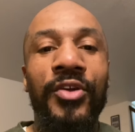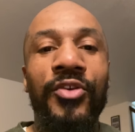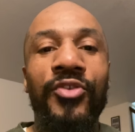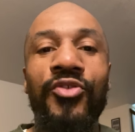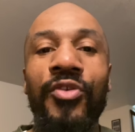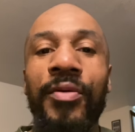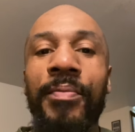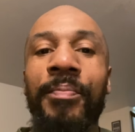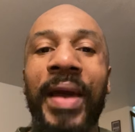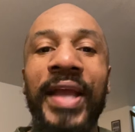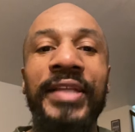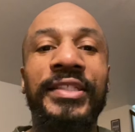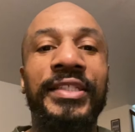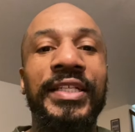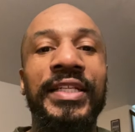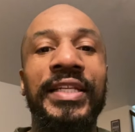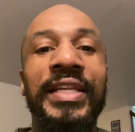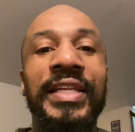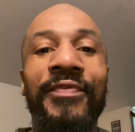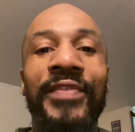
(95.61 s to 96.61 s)
you're
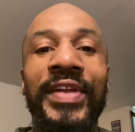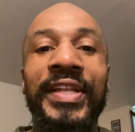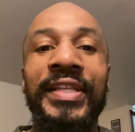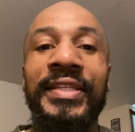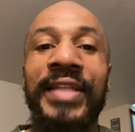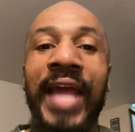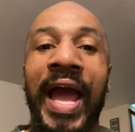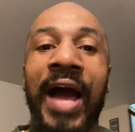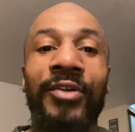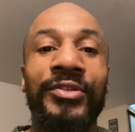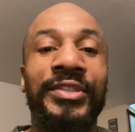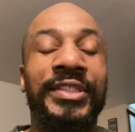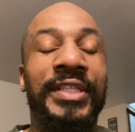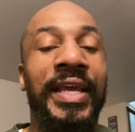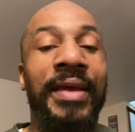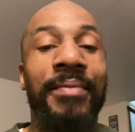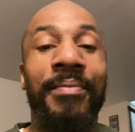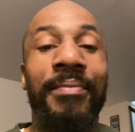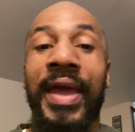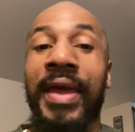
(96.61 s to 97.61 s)
basically leaving doubt,
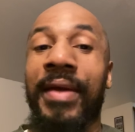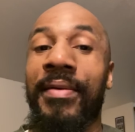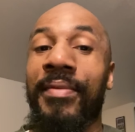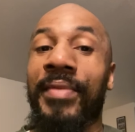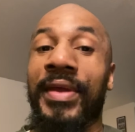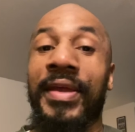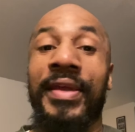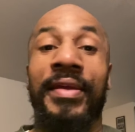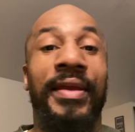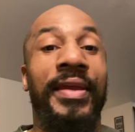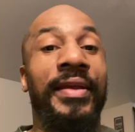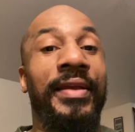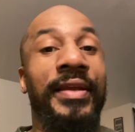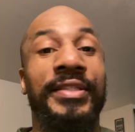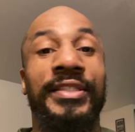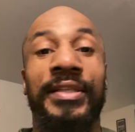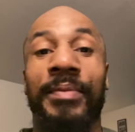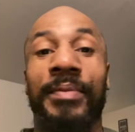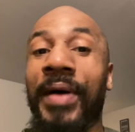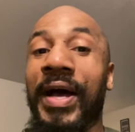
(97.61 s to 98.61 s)
saying, man,
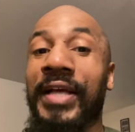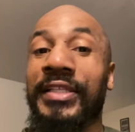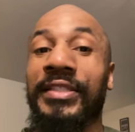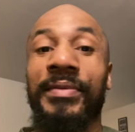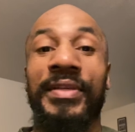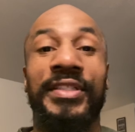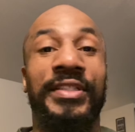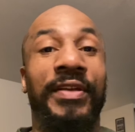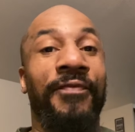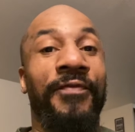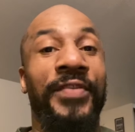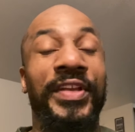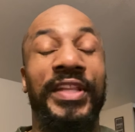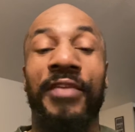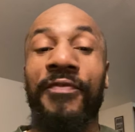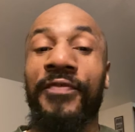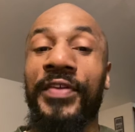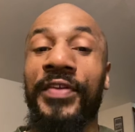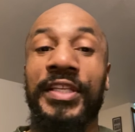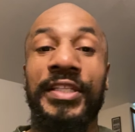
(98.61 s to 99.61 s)
it's a
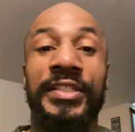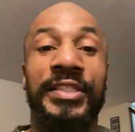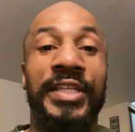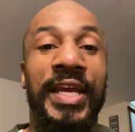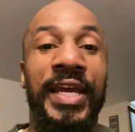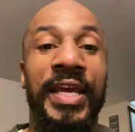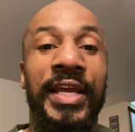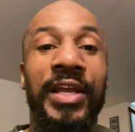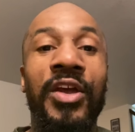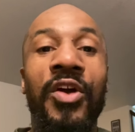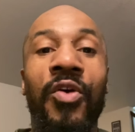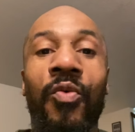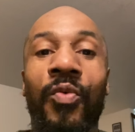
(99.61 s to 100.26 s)
50-50 chance.